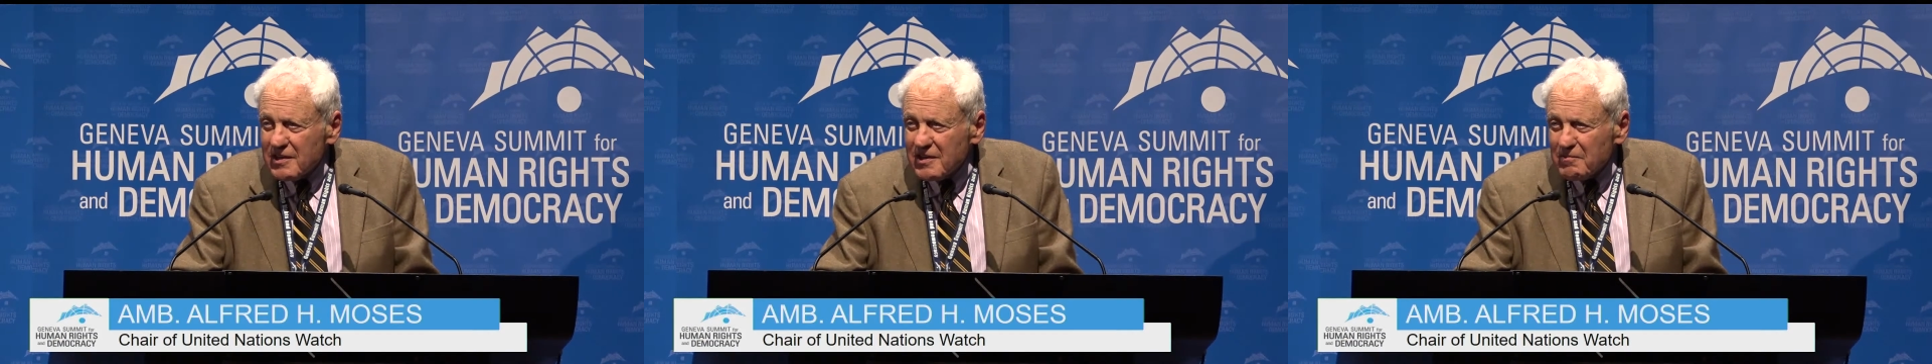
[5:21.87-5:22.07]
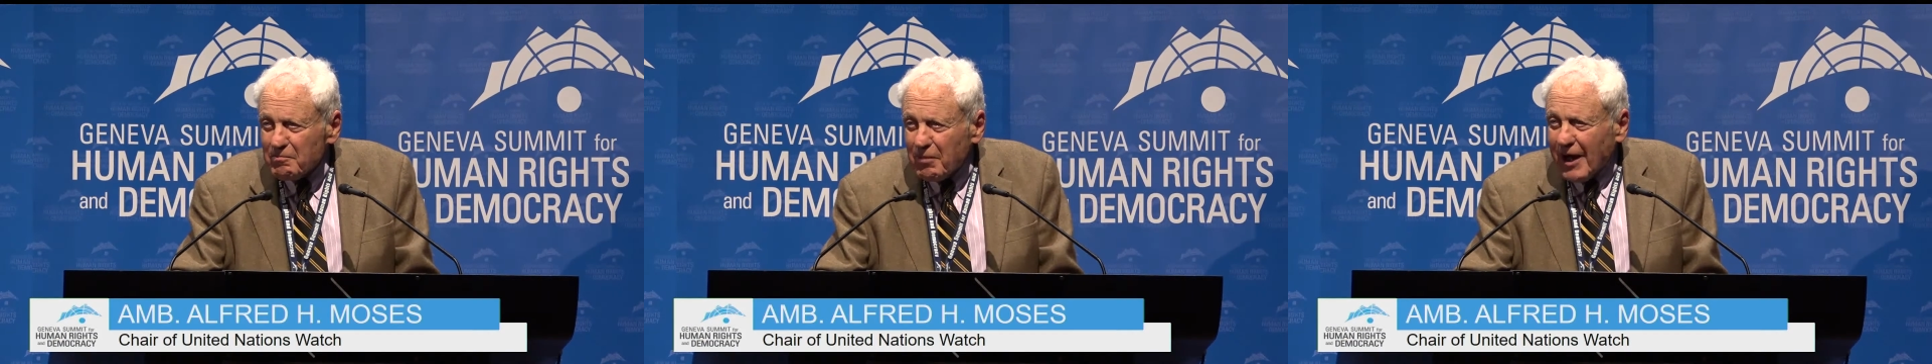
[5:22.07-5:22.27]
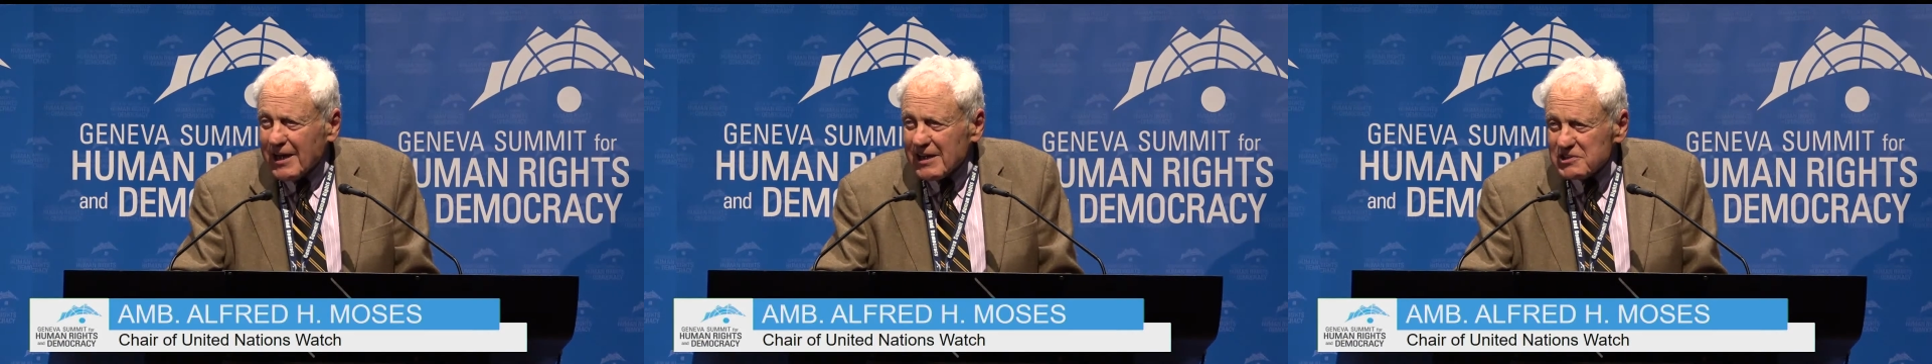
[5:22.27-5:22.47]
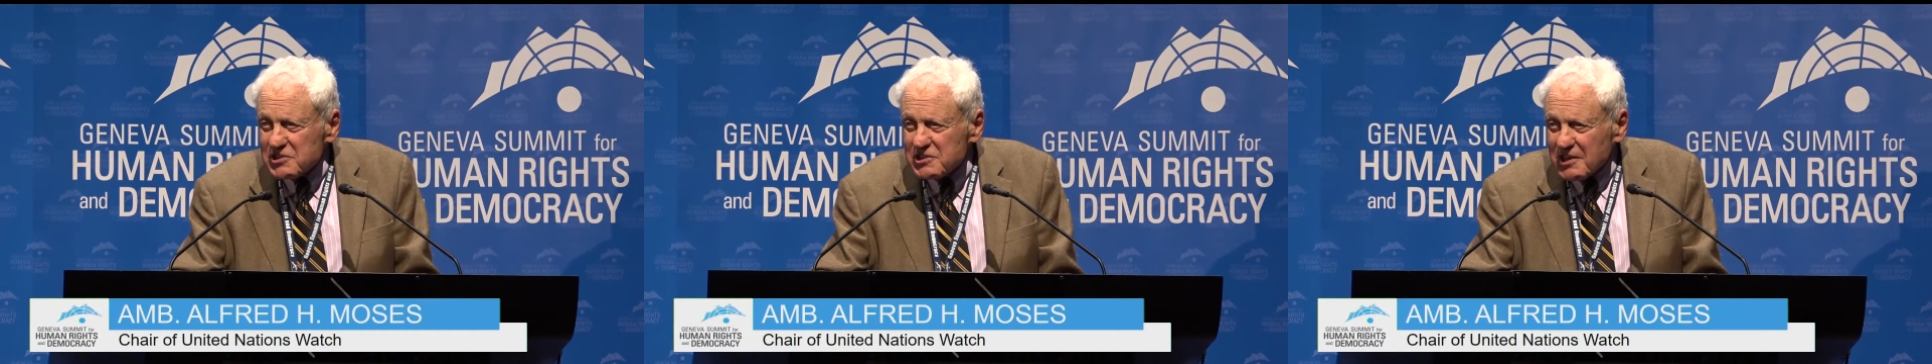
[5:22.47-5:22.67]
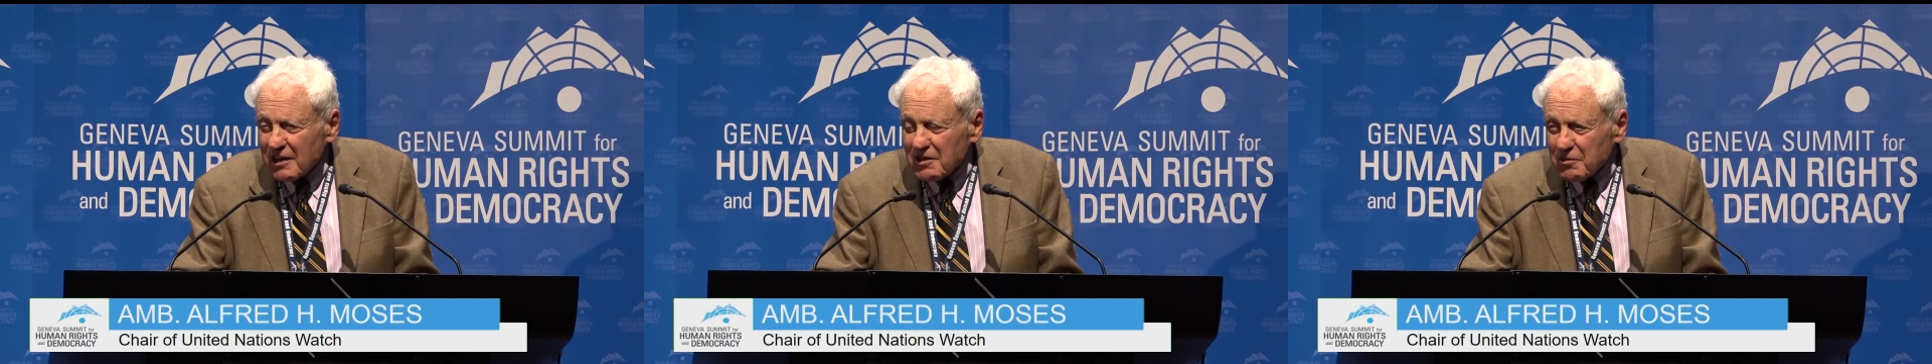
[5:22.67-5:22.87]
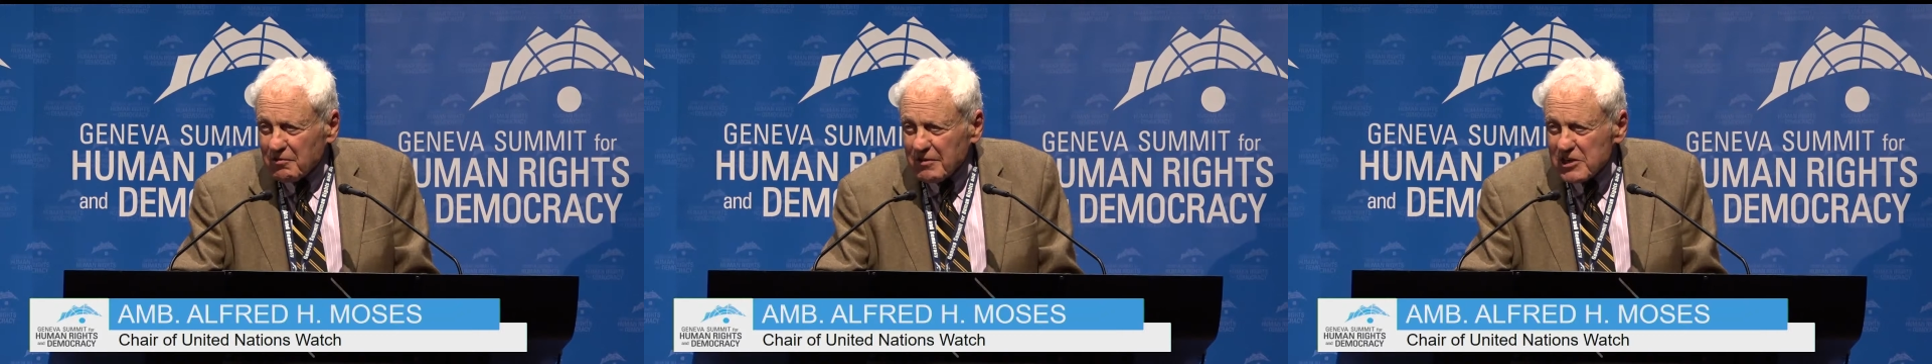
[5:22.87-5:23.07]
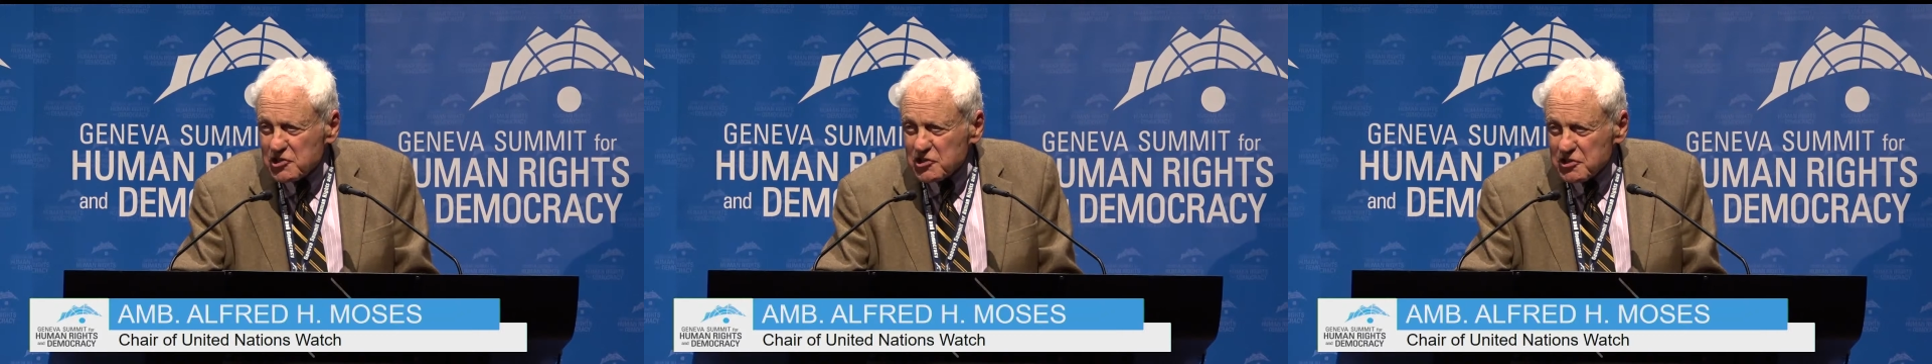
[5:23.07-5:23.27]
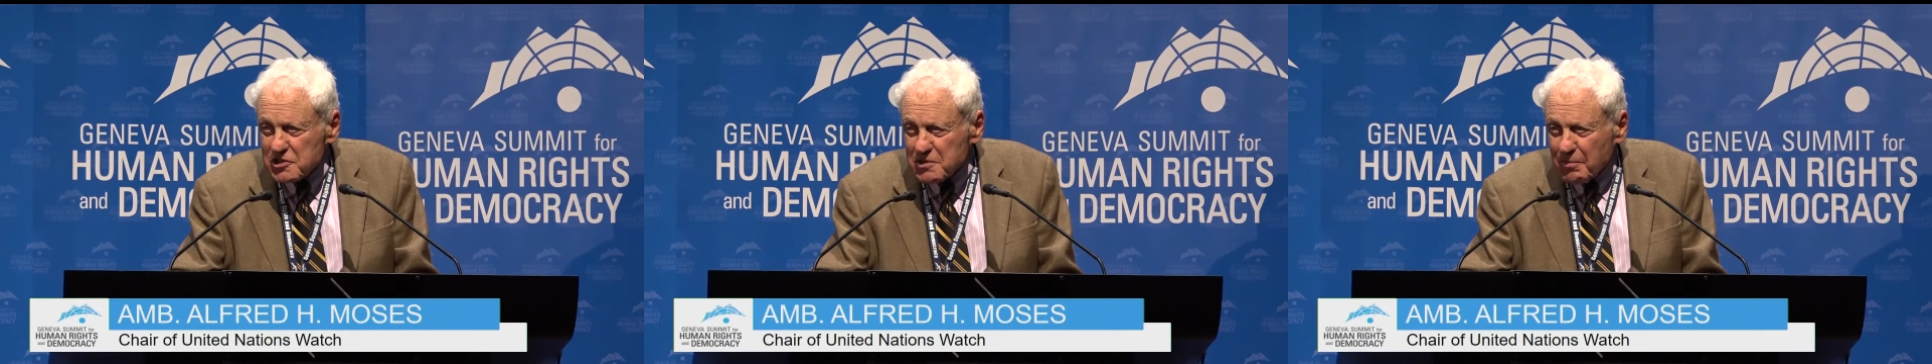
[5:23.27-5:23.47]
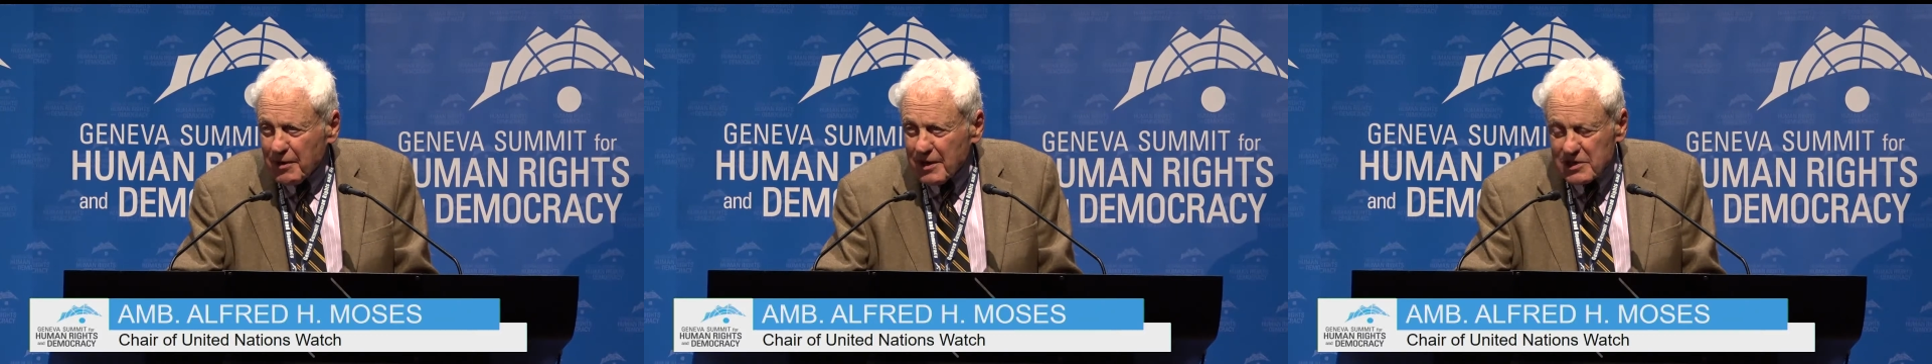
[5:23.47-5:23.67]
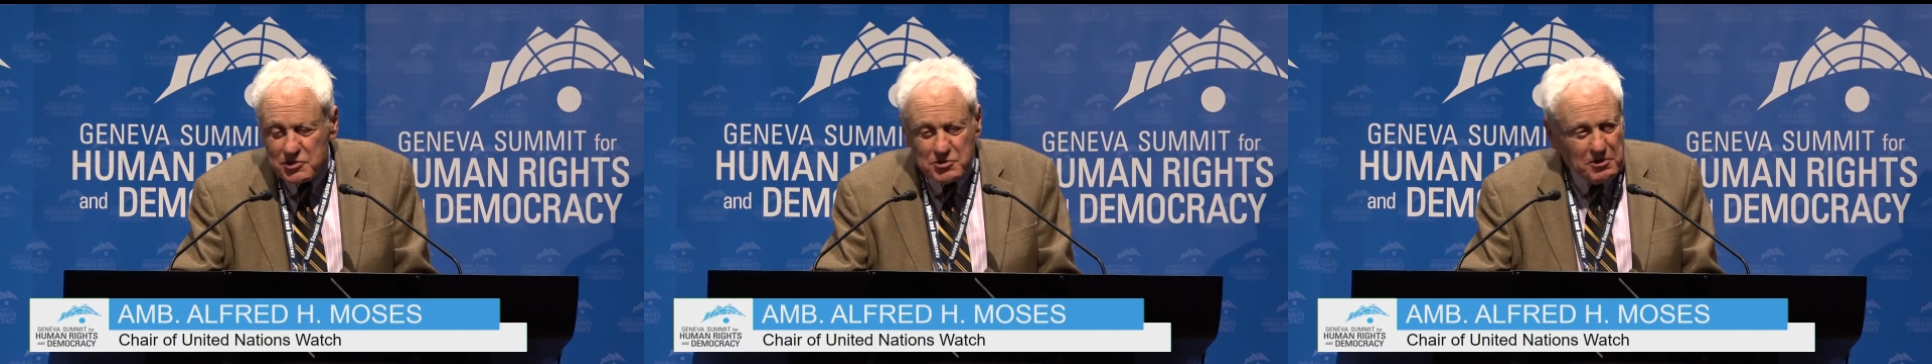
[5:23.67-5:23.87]
pious declarations upon
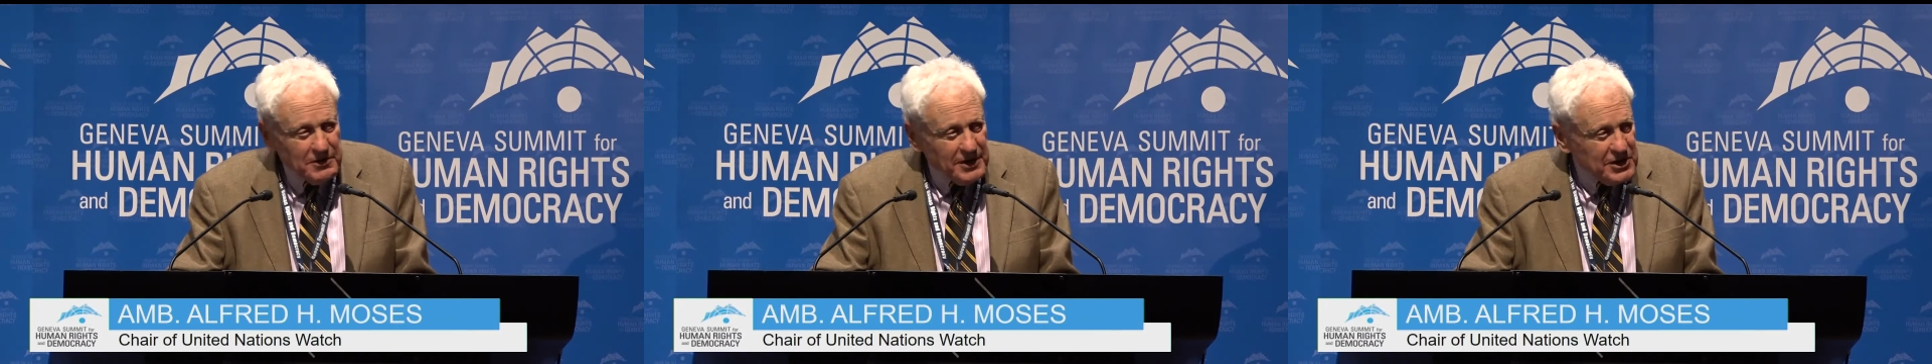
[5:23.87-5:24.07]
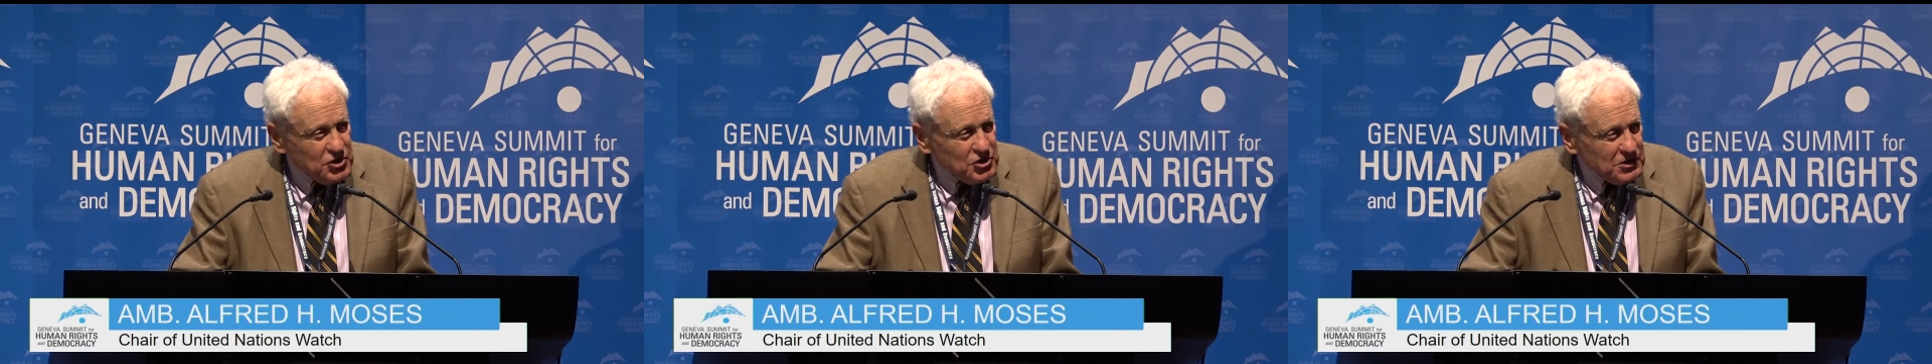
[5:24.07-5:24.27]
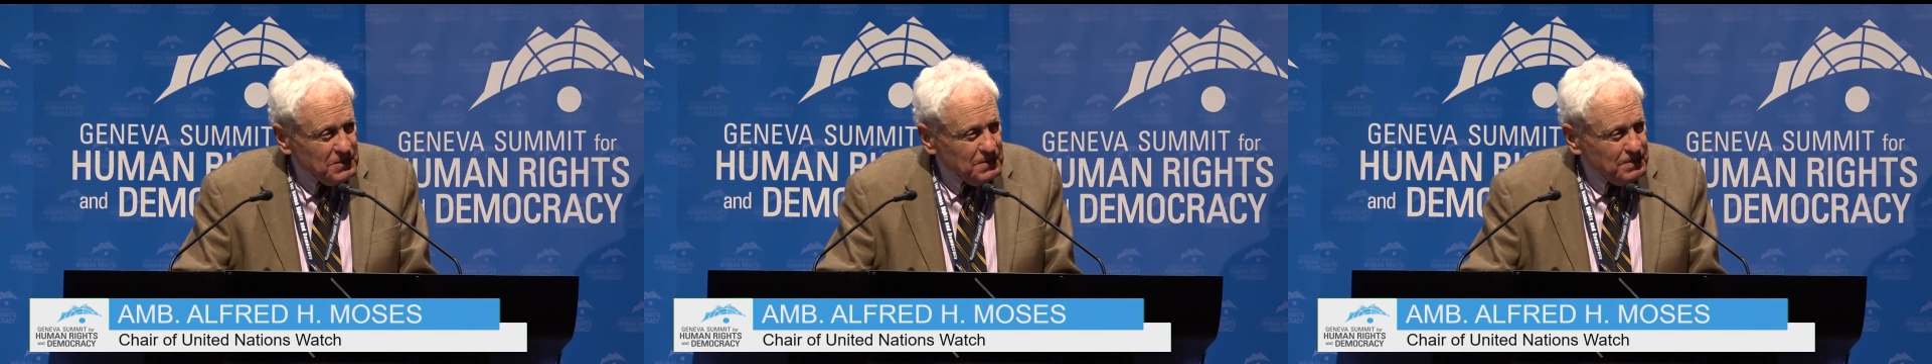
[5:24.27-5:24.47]
its creation,